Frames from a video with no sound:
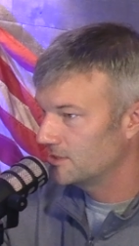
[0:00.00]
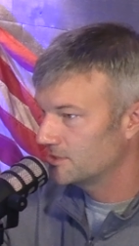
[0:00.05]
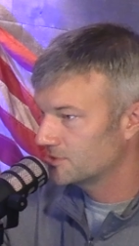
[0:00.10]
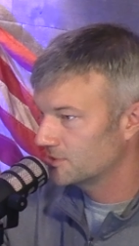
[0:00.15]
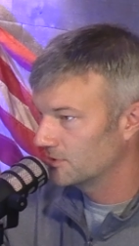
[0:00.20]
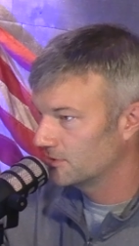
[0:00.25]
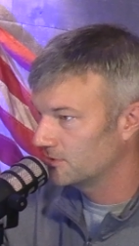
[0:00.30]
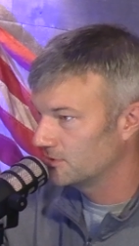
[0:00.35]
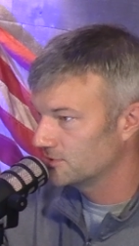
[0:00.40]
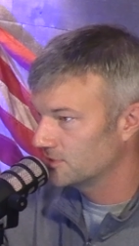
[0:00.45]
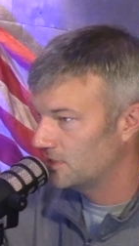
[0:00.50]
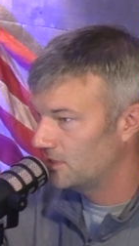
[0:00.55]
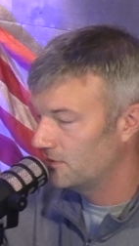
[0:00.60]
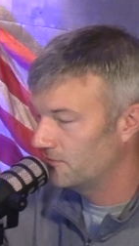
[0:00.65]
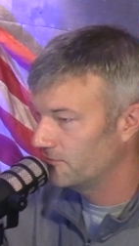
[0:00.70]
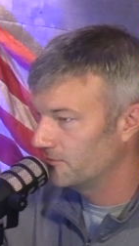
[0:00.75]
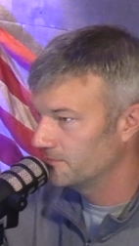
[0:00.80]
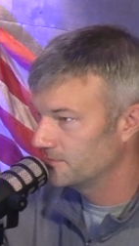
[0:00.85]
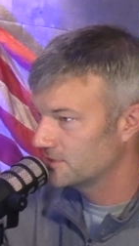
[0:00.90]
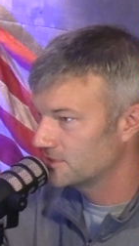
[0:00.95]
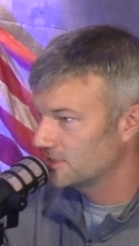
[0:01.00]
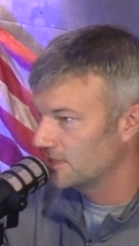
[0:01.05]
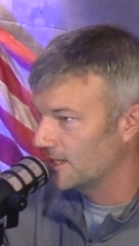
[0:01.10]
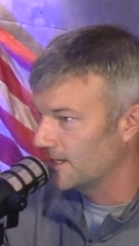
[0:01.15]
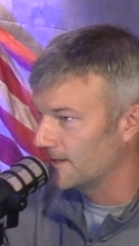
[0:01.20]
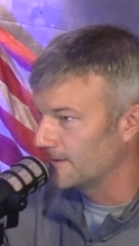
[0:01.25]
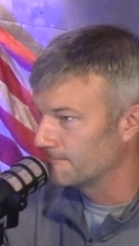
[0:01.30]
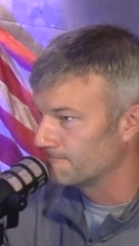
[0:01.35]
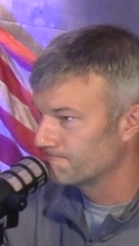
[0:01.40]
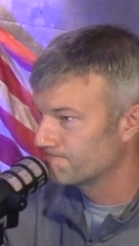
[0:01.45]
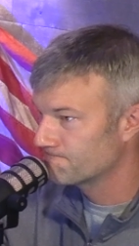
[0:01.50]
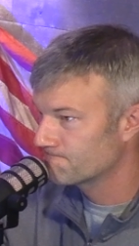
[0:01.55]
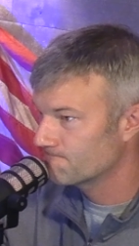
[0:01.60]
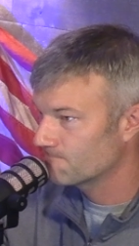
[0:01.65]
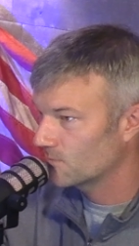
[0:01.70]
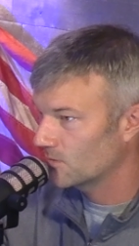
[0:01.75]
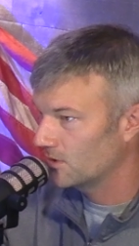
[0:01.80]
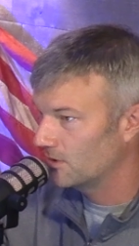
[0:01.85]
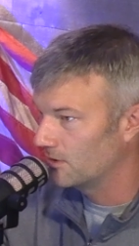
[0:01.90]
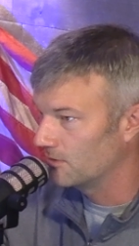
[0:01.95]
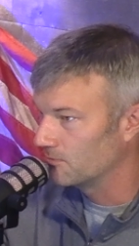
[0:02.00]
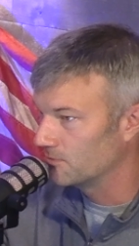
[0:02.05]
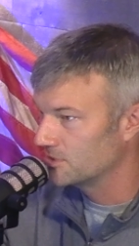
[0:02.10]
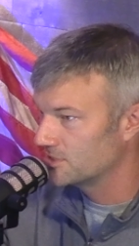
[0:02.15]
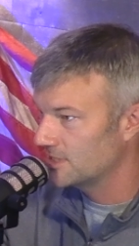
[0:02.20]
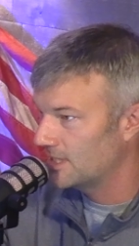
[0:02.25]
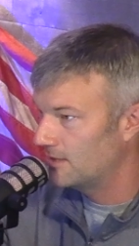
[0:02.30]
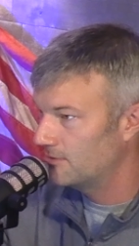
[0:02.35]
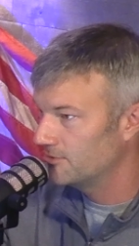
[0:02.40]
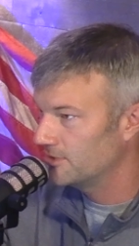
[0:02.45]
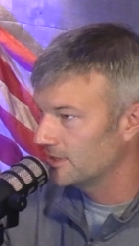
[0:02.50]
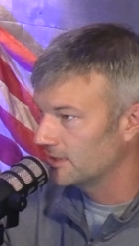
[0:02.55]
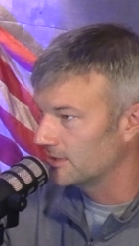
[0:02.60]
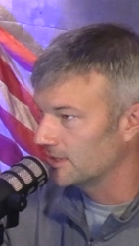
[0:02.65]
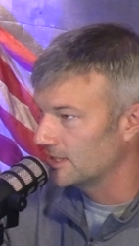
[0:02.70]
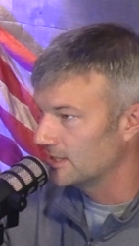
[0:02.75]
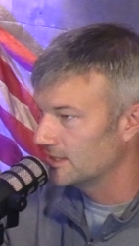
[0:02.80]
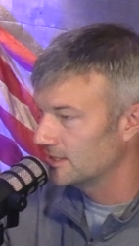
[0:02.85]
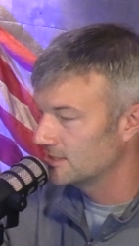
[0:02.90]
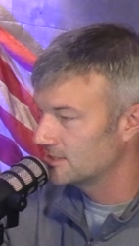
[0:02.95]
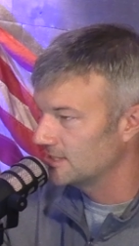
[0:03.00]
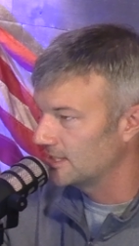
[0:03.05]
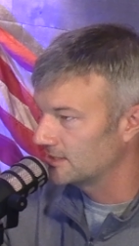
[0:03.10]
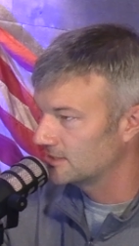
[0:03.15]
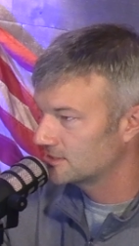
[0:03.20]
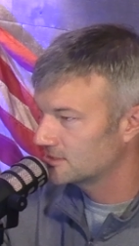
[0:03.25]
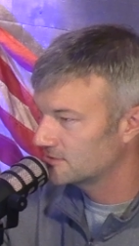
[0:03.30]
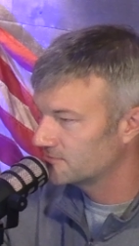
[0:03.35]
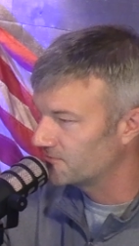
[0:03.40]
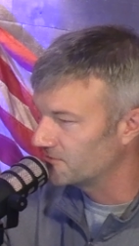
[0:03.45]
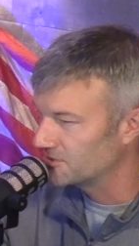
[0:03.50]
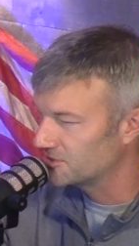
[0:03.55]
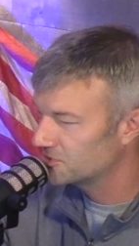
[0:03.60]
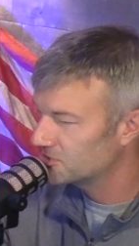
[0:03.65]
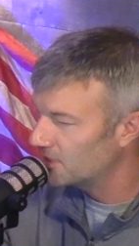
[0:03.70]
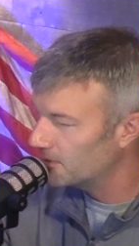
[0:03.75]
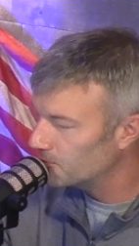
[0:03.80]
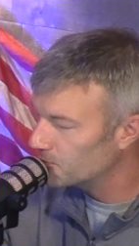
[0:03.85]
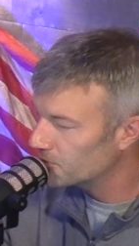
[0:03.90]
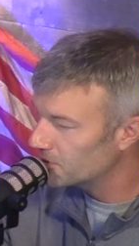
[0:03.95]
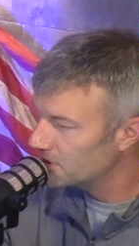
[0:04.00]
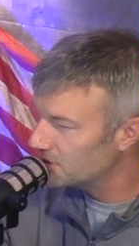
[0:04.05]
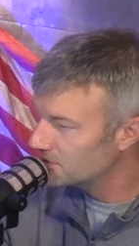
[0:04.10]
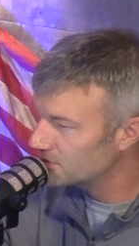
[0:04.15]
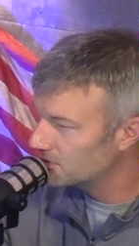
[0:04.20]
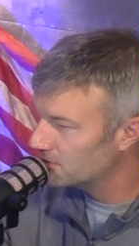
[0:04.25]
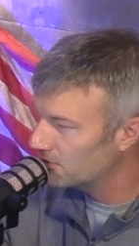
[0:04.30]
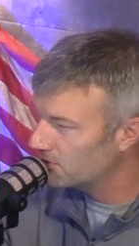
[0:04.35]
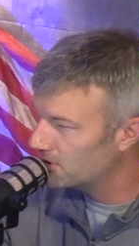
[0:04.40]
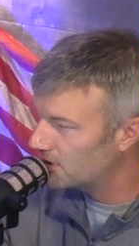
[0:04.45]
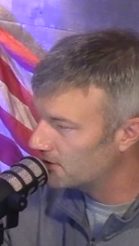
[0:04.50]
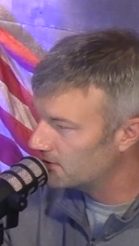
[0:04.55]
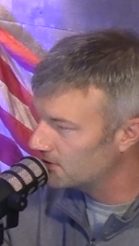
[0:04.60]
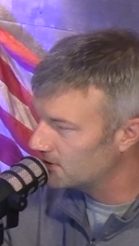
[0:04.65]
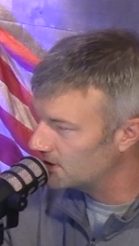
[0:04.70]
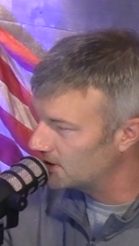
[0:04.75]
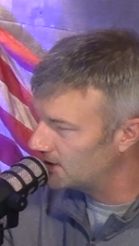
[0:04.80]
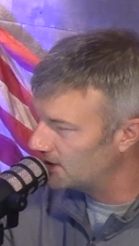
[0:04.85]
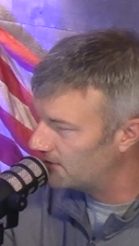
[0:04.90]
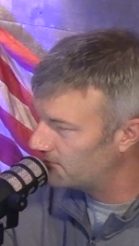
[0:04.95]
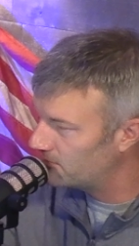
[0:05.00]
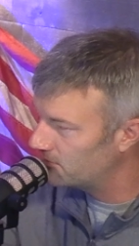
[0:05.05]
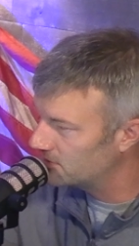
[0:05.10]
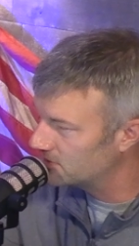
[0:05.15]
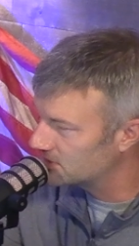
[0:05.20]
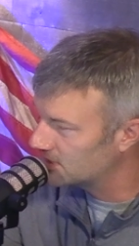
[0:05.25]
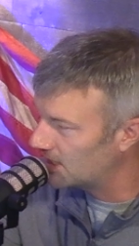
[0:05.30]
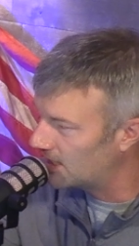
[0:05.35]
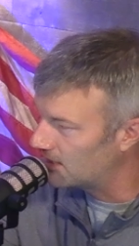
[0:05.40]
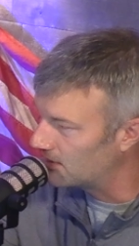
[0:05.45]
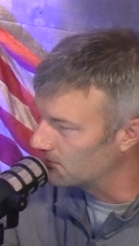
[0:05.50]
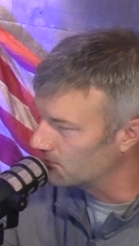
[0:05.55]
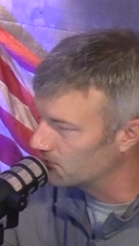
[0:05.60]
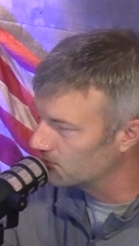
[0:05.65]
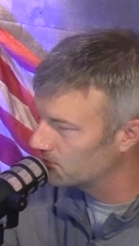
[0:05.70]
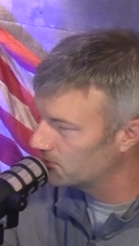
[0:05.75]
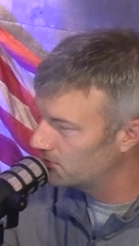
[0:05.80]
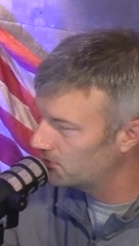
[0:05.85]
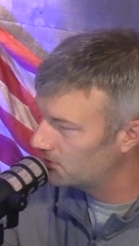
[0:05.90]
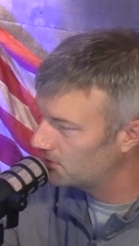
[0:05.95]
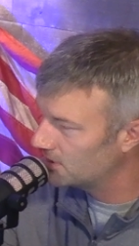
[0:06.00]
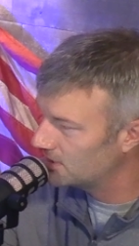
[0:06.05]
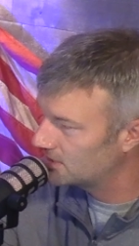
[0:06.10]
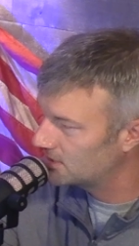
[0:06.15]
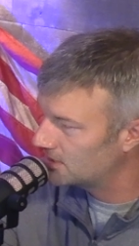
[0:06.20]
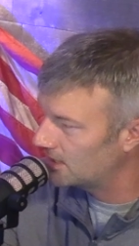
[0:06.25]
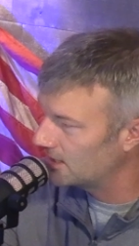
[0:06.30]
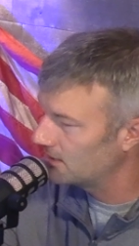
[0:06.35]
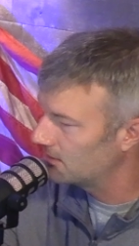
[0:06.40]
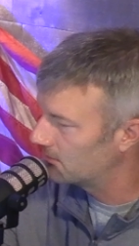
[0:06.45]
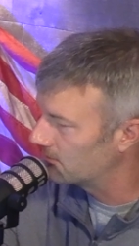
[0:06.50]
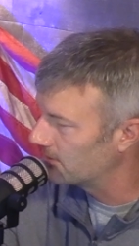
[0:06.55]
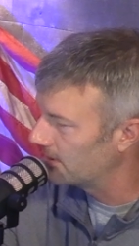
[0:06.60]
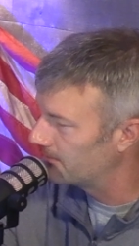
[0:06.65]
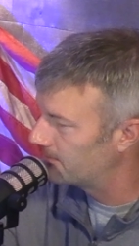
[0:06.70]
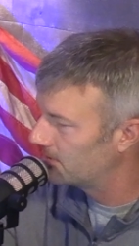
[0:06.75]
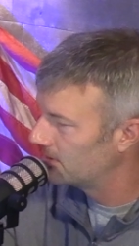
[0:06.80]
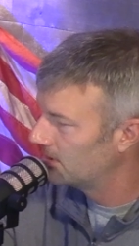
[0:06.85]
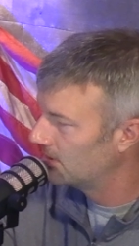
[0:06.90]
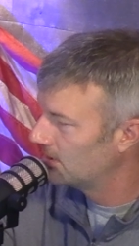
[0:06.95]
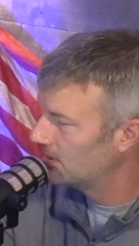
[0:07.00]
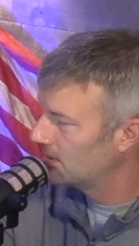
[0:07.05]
our circles, all of them say resoundingly is that for some reason or another, the devil has got a really tight grip